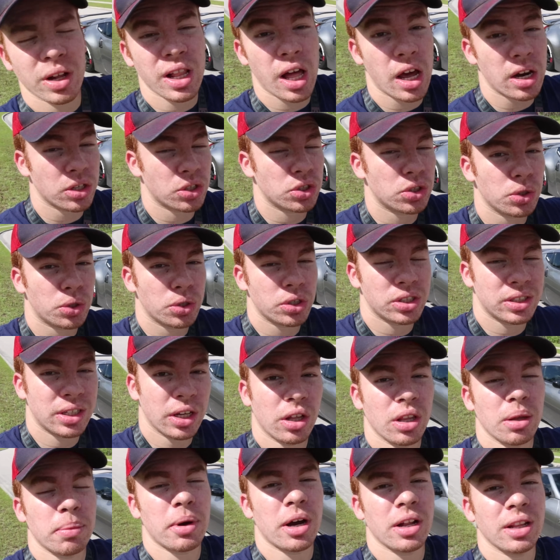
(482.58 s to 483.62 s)
a lot of stores
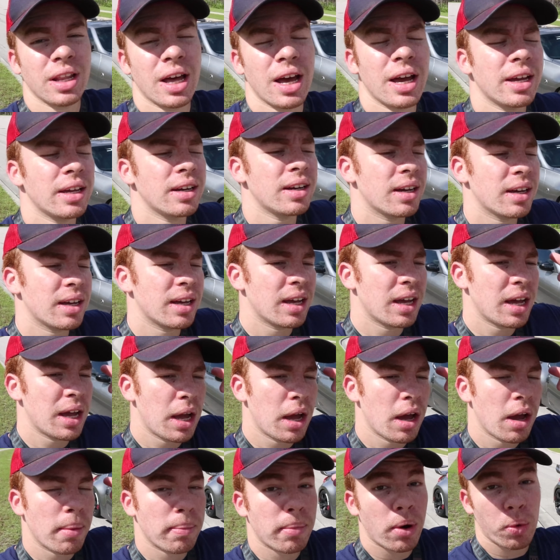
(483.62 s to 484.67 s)
sell them online,
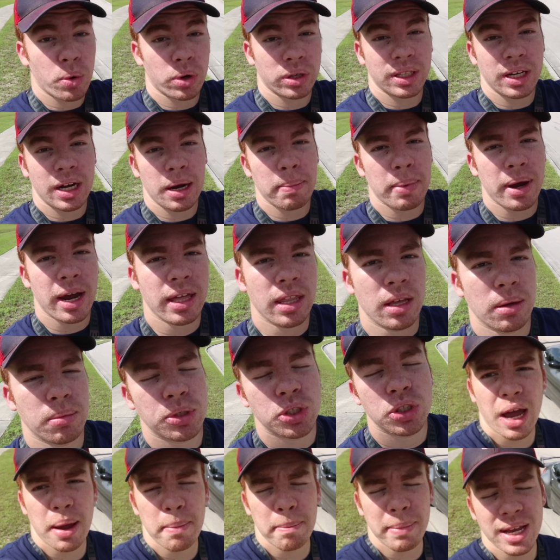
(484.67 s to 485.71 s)
but where did I buy them?
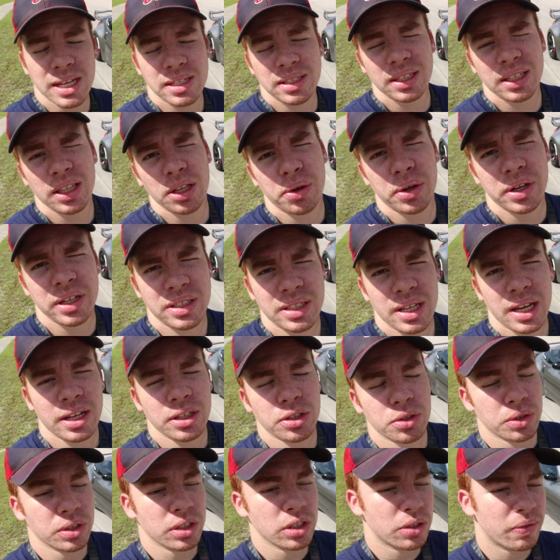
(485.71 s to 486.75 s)
I basically already said
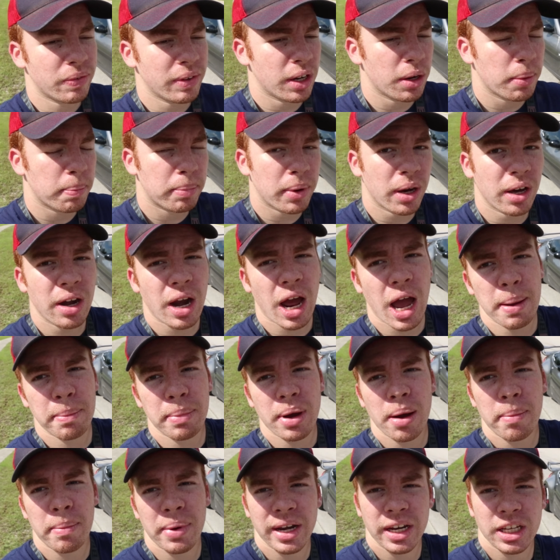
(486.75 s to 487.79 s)
it during this video, but I
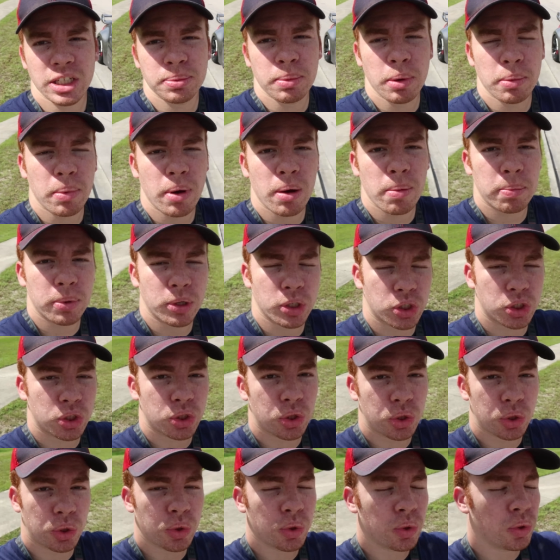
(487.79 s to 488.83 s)
bought my Nismo bumpers
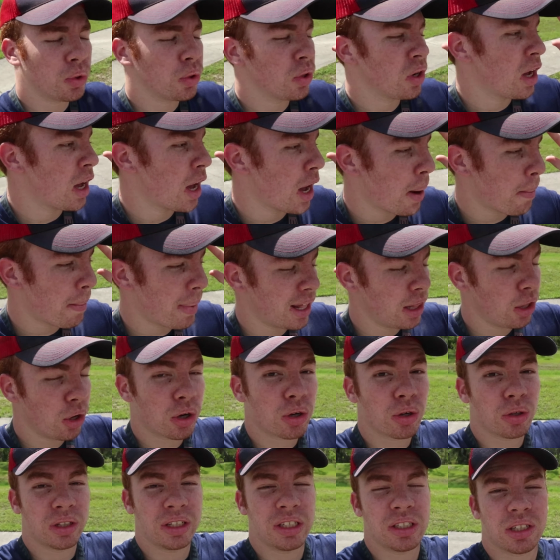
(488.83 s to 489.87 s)
through my
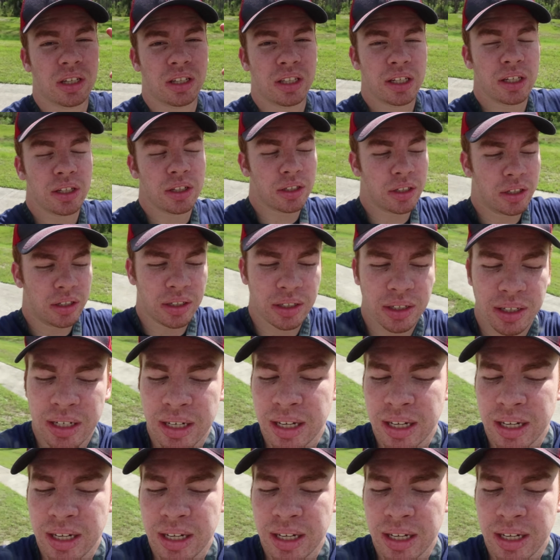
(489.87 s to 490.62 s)
local Nissan dealer.